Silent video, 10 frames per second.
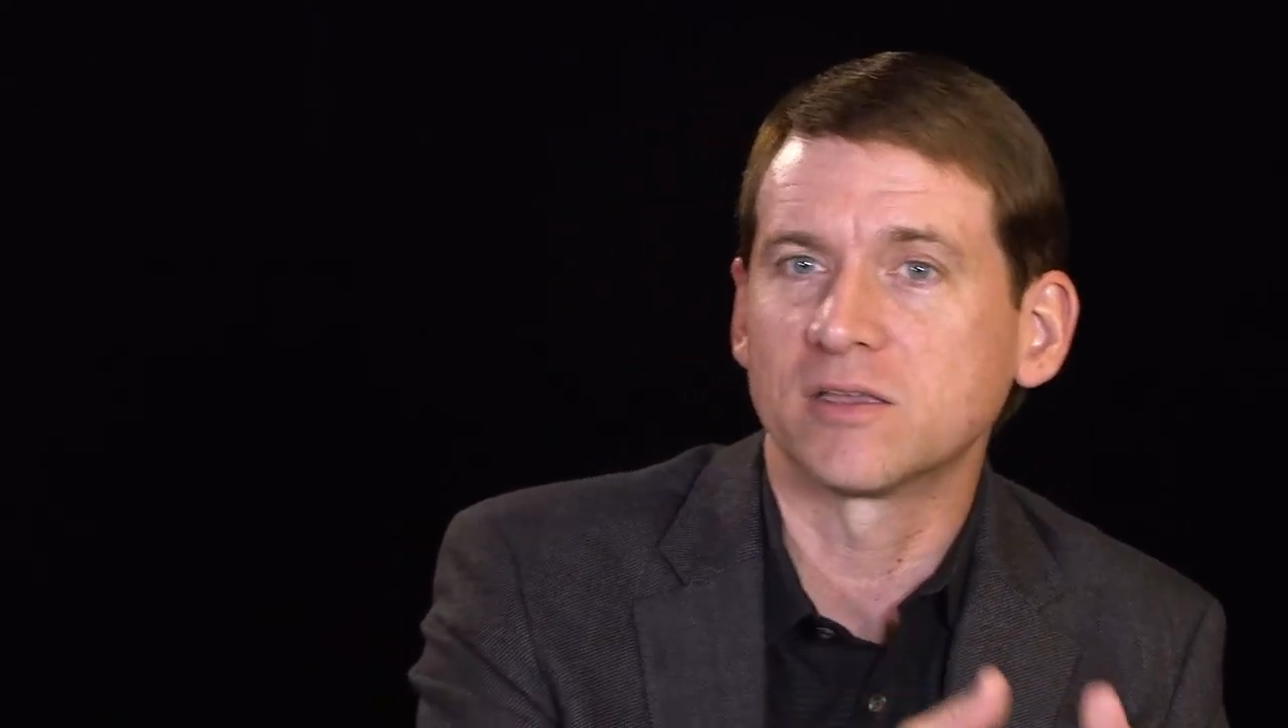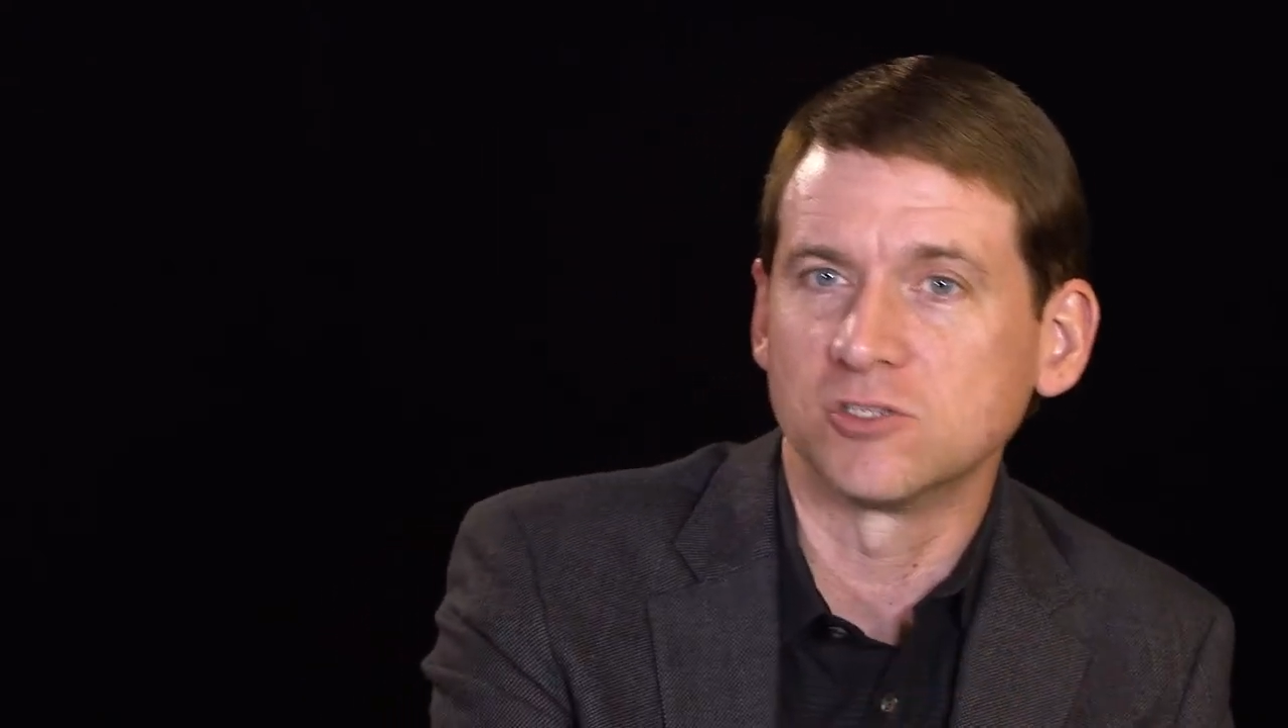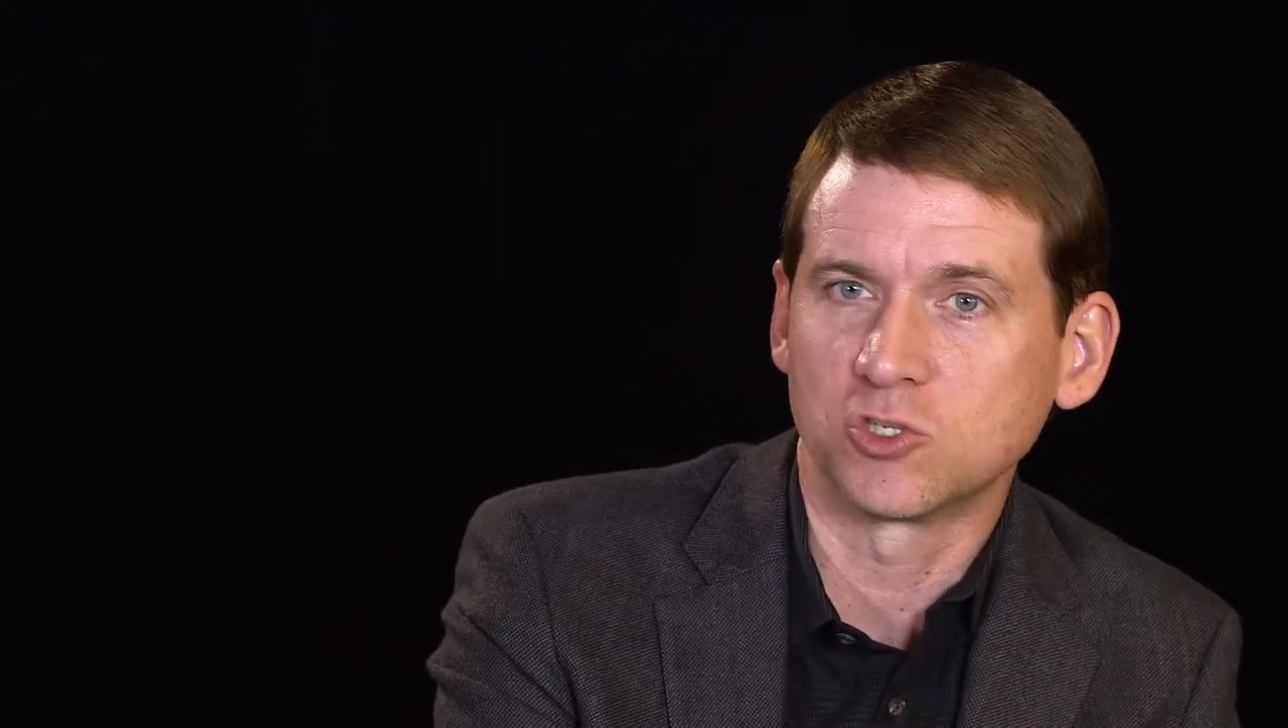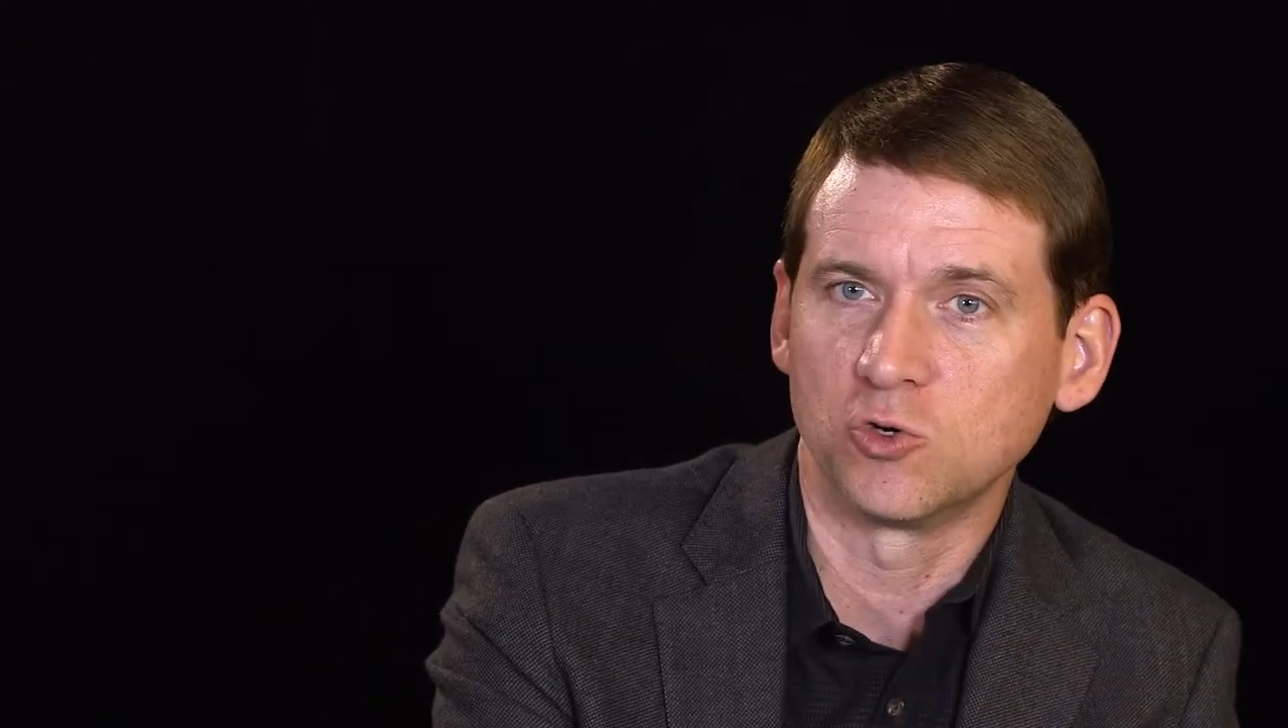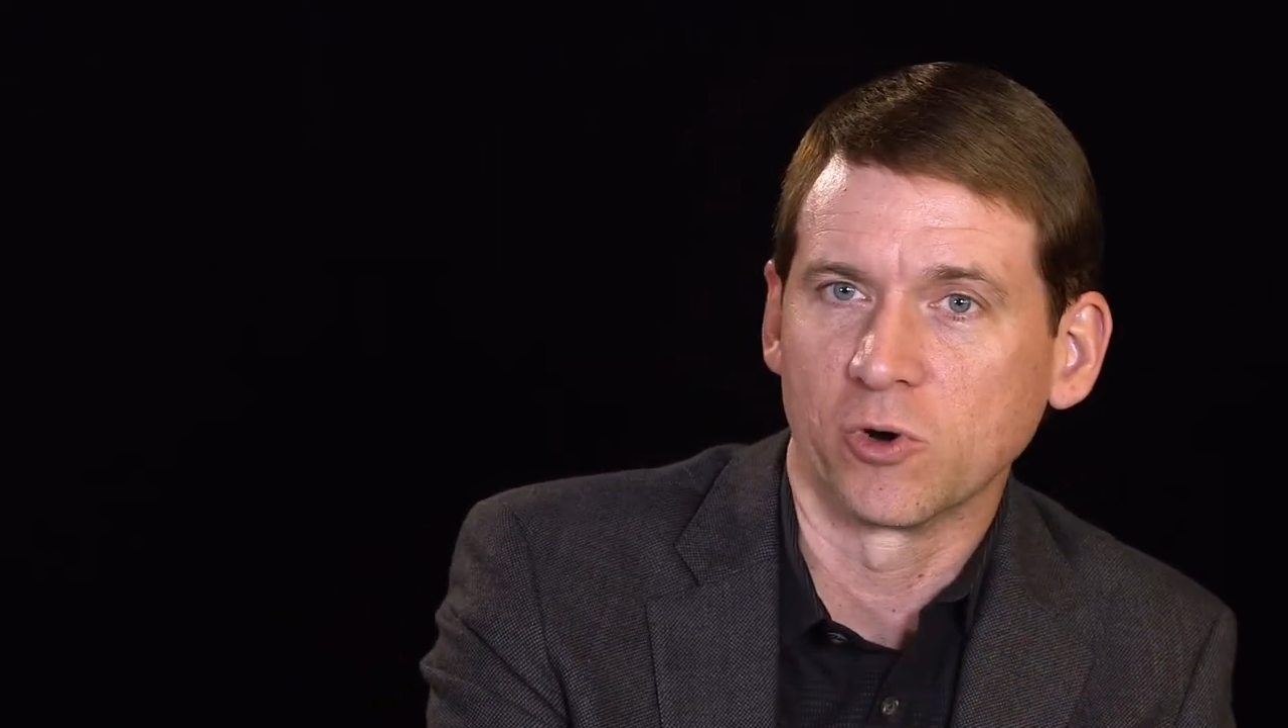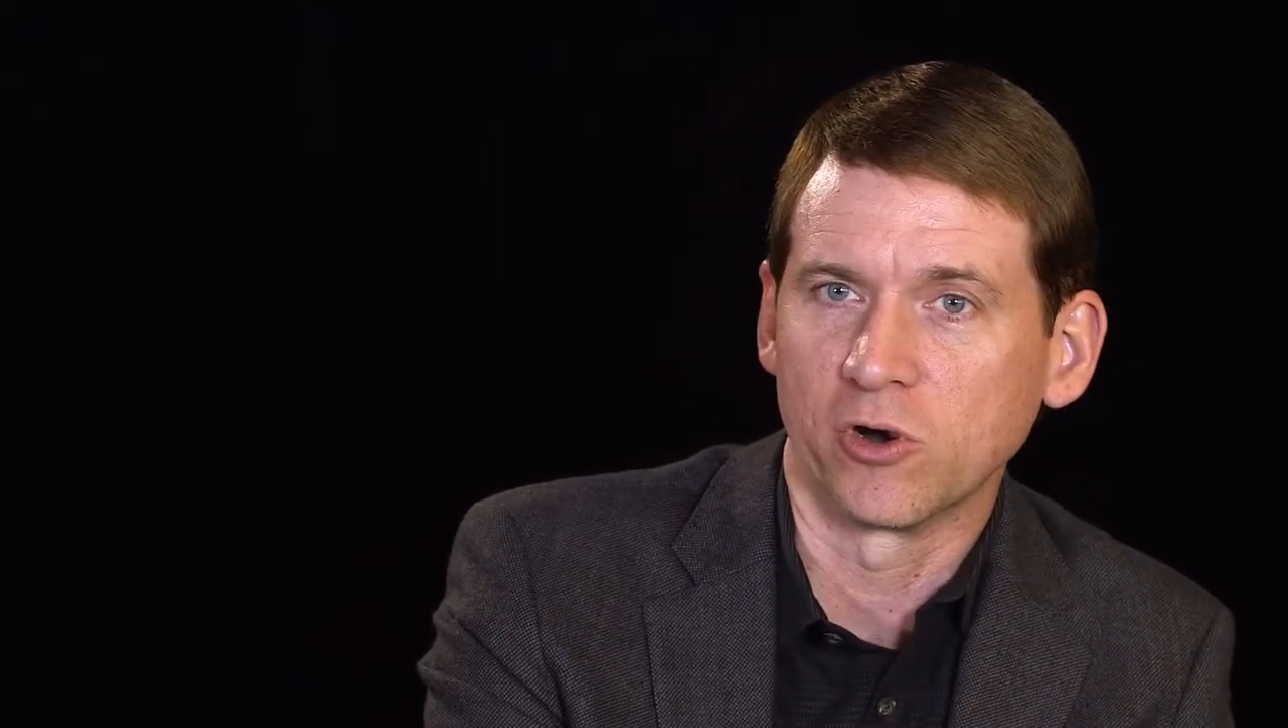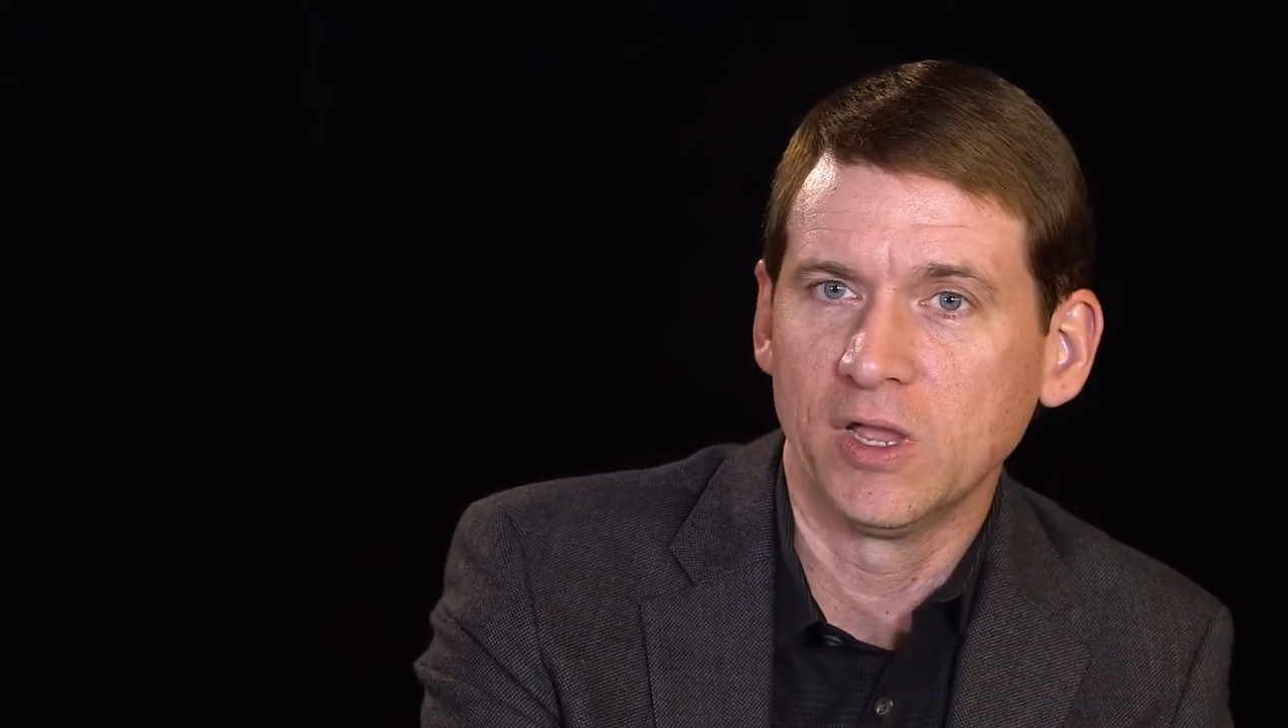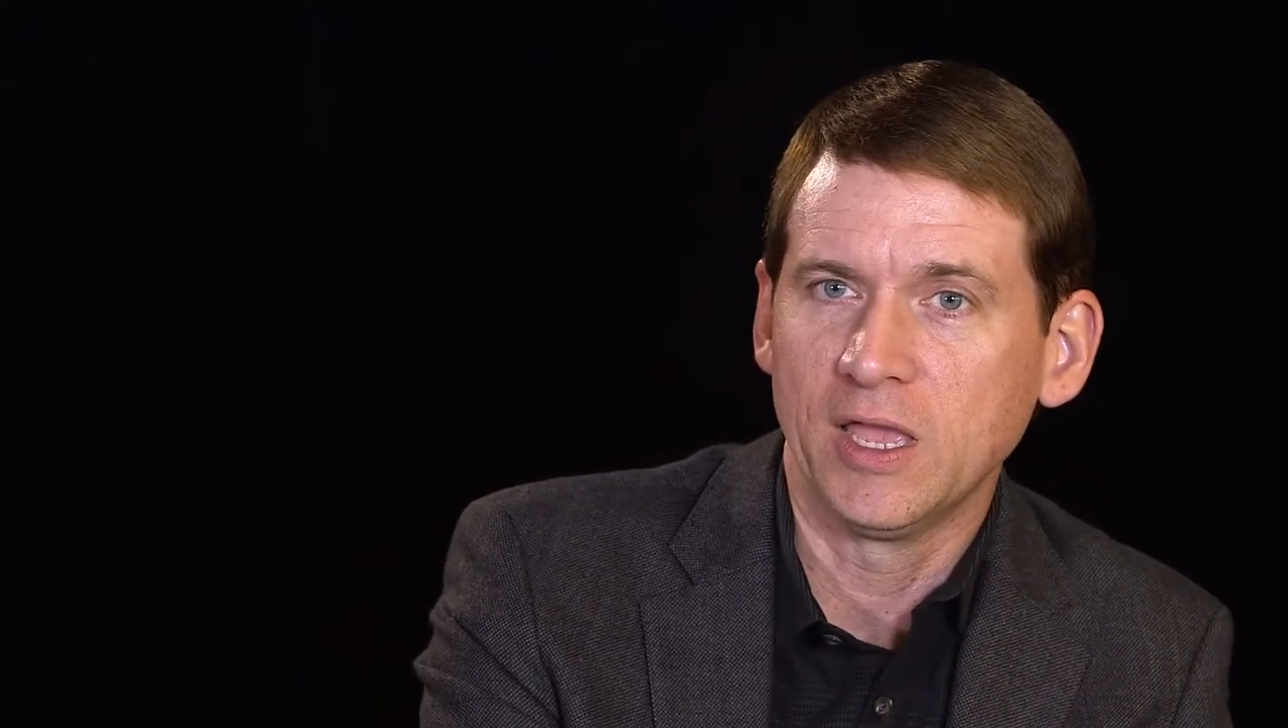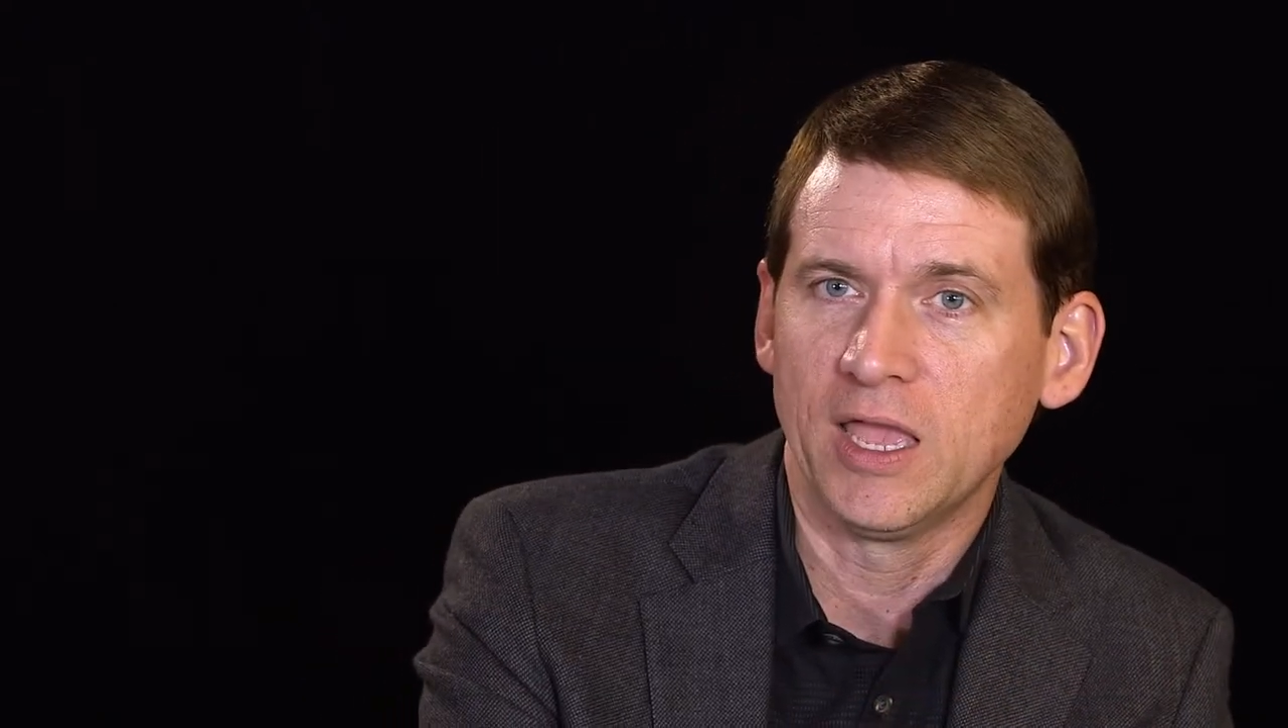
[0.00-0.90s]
consumer?